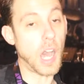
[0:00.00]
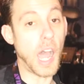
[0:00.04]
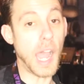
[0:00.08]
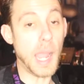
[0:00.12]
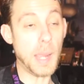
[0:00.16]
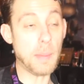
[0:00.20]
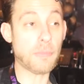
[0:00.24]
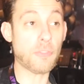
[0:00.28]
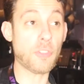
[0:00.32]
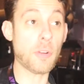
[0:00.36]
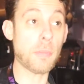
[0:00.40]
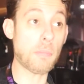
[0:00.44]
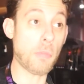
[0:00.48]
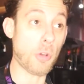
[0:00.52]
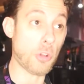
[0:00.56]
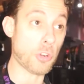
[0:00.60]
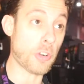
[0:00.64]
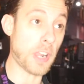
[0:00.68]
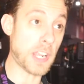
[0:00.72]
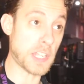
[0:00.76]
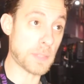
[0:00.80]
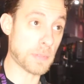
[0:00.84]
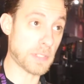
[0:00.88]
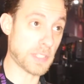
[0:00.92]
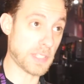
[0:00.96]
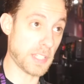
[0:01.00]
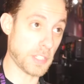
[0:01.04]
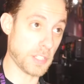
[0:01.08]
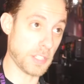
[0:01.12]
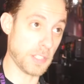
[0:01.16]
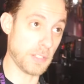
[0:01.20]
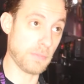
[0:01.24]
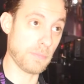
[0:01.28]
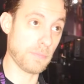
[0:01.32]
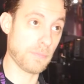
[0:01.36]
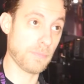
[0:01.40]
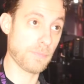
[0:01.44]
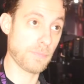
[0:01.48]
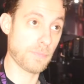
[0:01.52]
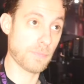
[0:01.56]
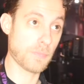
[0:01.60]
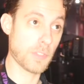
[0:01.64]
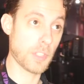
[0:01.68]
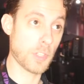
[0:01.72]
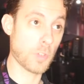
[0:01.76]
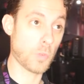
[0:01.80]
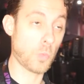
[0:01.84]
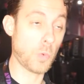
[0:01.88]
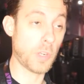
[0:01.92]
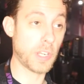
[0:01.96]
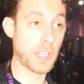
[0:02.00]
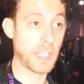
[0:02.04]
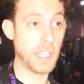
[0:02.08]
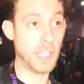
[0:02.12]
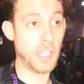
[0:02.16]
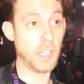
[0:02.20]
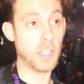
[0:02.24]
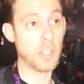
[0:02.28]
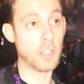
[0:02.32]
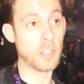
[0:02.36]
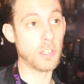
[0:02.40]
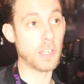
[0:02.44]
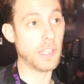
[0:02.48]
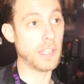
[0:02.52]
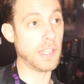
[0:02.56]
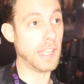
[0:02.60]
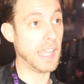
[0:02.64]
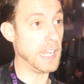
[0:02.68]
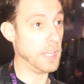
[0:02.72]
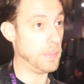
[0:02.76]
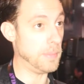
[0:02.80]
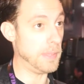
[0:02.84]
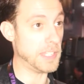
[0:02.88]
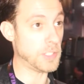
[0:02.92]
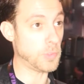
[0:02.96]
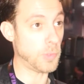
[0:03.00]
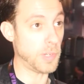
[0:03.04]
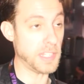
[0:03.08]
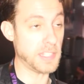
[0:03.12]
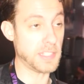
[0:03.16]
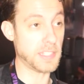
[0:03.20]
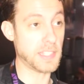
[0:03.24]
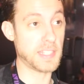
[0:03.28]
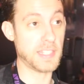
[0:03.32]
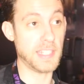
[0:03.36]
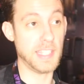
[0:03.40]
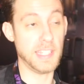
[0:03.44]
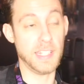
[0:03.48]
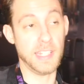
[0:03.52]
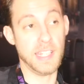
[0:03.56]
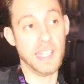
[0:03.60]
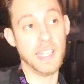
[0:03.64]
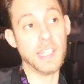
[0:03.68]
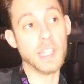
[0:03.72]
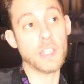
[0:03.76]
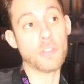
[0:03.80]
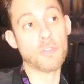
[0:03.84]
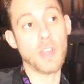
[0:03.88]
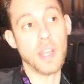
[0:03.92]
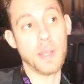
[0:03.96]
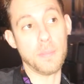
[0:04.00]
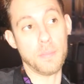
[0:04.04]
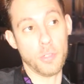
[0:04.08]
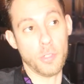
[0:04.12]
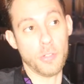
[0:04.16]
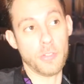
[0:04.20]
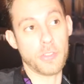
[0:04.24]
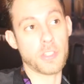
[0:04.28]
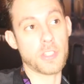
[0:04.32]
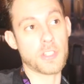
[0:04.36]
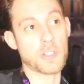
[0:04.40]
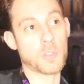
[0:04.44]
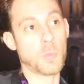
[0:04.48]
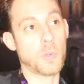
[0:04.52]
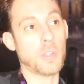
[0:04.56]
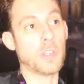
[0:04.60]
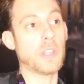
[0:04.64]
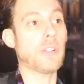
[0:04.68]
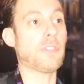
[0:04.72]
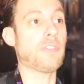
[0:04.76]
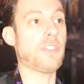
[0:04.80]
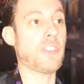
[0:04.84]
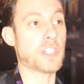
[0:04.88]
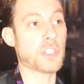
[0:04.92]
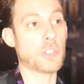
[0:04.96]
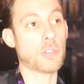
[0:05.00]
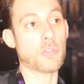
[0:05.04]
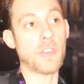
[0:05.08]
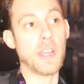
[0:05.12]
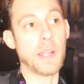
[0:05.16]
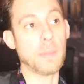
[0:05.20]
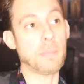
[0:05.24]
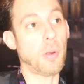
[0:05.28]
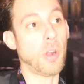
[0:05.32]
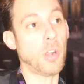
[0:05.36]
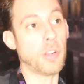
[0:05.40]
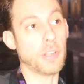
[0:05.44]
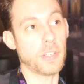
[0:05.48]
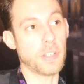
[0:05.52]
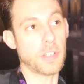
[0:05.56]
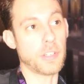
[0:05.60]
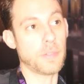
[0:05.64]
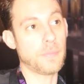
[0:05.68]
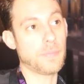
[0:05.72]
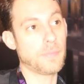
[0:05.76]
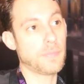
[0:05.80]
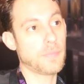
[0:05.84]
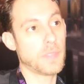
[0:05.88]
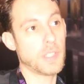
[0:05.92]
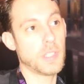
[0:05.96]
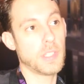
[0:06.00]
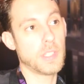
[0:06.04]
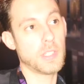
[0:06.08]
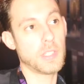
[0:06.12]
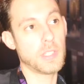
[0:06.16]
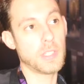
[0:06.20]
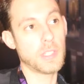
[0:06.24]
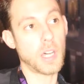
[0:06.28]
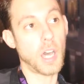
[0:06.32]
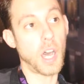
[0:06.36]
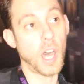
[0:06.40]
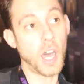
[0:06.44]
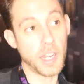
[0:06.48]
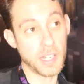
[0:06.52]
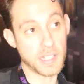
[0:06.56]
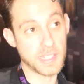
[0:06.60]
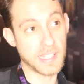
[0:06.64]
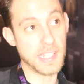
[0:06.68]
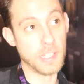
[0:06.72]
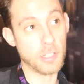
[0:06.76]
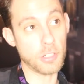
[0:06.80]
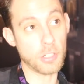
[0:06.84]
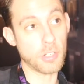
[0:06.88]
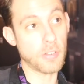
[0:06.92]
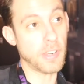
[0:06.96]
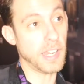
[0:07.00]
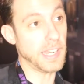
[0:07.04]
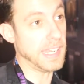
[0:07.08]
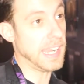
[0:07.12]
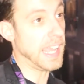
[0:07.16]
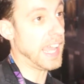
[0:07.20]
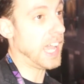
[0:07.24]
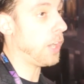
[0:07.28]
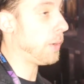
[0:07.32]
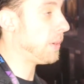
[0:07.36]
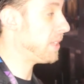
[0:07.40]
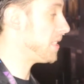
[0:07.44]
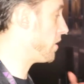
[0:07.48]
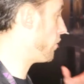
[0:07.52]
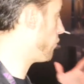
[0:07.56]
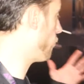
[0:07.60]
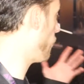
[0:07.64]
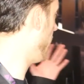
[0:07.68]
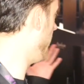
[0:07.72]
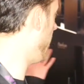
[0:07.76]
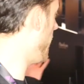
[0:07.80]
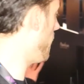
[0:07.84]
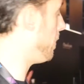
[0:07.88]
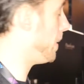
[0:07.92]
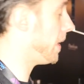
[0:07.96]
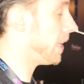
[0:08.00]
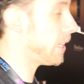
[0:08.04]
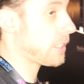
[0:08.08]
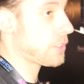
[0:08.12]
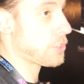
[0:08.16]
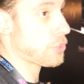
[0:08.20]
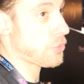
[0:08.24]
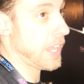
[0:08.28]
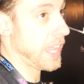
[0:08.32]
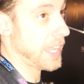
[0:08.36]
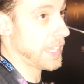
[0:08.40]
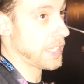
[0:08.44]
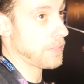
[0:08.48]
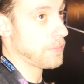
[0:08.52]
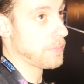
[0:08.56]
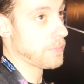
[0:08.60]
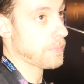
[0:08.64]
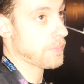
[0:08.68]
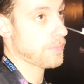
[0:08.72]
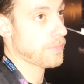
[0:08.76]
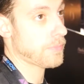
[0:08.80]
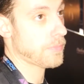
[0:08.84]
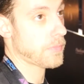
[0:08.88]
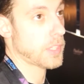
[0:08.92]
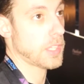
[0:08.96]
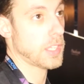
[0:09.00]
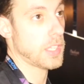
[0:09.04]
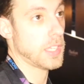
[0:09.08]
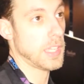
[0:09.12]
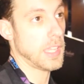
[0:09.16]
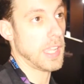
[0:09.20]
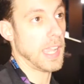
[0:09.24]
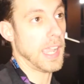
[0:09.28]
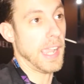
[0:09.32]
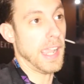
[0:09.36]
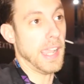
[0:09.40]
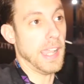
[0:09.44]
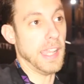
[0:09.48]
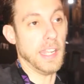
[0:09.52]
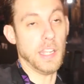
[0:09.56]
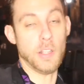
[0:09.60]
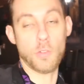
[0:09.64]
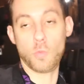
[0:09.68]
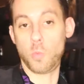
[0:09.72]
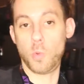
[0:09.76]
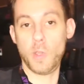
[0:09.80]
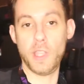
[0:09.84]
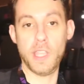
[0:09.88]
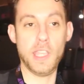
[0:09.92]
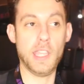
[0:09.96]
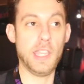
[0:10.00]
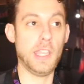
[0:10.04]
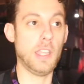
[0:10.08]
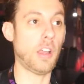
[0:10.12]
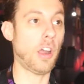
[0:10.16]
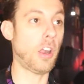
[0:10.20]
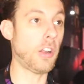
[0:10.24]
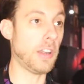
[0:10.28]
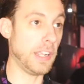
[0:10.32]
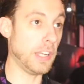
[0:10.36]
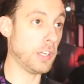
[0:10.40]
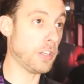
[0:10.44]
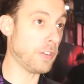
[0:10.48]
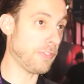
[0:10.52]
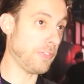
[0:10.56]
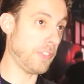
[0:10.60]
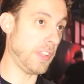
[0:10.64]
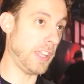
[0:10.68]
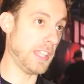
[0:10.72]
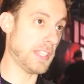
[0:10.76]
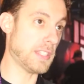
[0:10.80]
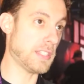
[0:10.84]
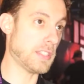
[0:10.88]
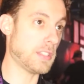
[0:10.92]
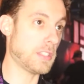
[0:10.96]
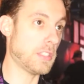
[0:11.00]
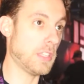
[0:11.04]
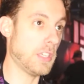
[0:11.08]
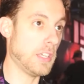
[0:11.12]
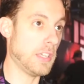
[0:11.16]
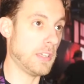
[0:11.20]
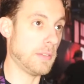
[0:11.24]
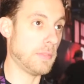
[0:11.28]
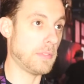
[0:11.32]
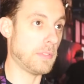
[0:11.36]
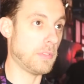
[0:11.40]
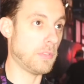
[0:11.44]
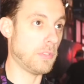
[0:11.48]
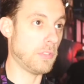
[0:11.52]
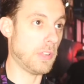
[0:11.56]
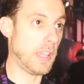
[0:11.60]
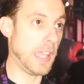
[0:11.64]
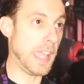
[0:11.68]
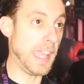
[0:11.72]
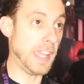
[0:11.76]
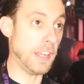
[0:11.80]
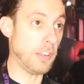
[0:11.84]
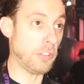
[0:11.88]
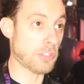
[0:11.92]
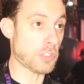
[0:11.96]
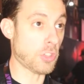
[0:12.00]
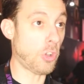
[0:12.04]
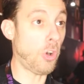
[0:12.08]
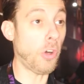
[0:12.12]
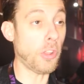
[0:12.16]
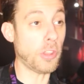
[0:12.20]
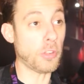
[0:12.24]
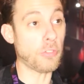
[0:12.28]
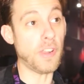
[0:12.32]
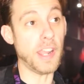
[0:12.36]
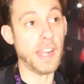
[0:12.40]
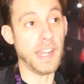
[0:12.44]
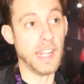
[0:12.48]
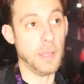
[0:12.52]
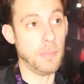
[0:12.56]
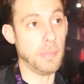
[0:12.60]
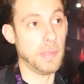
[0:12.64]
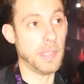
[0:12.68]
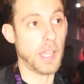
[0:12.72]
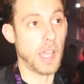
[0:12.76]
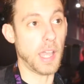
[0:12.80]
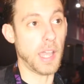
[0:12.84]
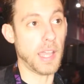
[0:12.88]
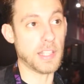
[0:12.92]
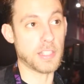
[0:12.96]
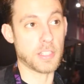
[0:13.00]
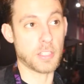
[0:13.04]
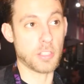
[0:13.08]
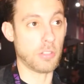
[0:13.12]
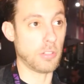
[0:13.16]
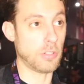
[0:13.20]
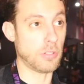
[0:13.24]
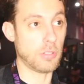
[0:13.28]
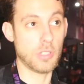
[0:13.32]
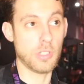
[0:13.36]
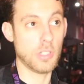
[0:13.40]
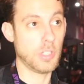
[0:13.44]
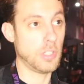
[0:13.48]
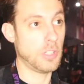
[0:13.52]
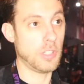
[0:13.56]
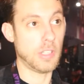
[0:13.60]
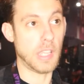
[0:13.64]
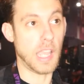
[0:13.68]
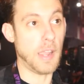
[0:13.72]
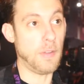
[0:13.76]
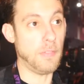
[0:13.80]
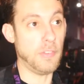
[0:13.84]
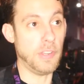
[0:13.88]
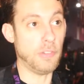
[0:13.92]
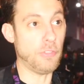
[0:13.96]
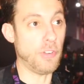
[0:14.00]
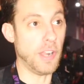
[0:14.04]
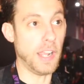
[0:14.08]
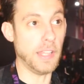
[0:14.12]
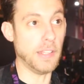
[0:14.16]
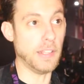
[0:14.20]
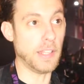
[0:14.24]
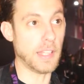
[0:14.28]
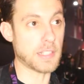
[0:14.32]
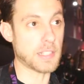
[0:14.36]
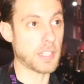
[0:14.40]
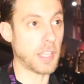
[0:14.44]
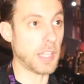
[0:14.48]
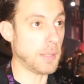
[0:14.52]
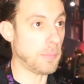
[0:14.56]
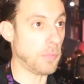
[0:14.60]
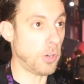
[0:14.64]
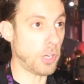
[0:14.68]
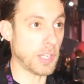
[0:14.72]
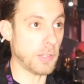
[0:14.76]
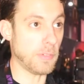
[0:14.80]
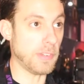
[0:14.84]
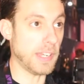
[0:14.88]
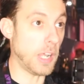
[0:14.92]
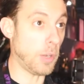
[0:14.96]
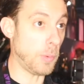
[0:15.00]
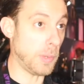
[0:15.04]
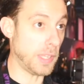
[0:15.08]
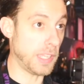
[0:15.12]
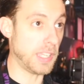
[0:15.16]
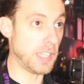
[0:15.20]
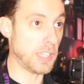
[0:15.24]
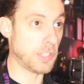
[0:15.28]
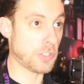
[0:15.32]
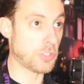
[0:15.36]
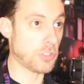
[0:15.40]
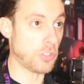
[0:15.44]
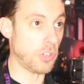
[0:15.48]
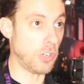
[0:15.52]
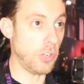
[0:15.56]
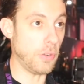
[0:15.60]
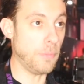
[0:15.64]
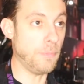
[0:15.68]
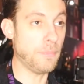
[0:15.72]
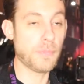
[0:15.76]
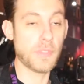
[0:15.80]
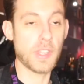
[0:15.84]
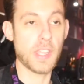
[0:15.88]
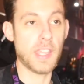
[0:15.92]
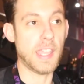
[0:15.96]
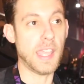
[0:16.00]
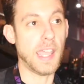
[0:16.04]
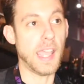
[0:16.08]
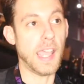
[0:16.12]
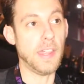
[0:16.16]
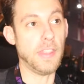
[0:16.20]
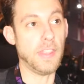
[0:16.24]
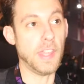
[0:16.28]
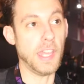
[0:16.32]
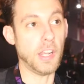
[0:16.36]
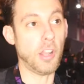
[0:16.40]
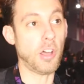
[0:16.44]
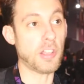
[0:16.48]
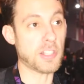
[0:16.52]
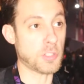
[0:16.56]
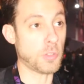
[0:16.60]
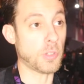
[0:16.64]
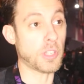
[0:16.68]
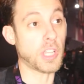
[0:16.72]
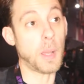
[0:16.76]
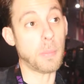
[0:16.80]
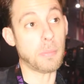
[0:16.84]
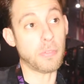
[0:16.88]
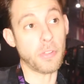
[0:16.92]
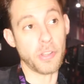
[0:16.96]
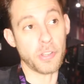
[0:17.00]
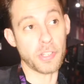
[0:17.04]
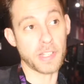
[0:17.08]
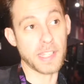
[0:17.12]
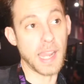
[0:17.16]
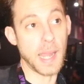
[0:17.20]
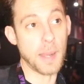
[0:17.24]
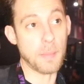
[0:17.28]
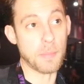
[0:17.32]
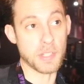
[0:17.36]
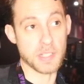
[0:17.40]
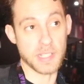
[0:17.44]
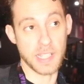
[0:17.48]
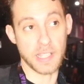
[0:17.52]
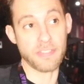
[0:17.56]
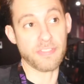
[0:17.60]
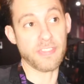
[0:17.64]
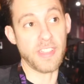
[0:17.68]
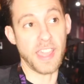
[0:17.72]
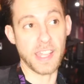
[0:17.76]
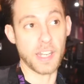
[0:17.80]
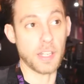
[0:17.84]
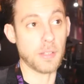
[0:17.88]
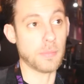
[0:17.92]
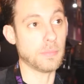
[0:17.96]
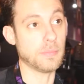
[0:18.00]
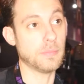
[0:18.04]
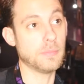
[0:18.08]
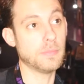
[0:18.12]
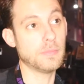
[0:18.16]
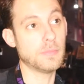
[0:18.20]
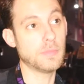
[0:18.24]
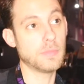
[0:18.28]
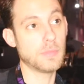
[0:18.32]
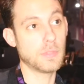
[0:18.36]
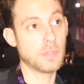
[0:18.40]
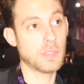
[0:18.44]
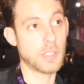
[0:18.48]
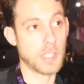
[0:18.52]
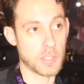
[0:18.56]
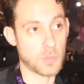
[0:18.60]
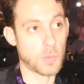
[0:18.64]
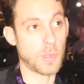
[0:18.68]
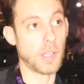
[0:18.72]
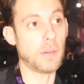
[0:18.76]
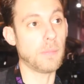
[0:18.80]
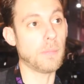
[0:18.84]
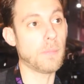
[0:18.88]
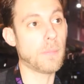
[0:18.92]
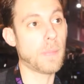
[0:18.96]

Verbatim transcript: I'm from Motorized Precision. Motorized Precision. We're here at N A B twenty sixteen in the RED booth because we're an official RED partner. Great. On Kira right now is a RED Epic Dragon, awesome. And we our interface handles all the RED A P Is. So every RED that's on the market right now we can control, right. And then also a couple other cameras like Phantom right. as well.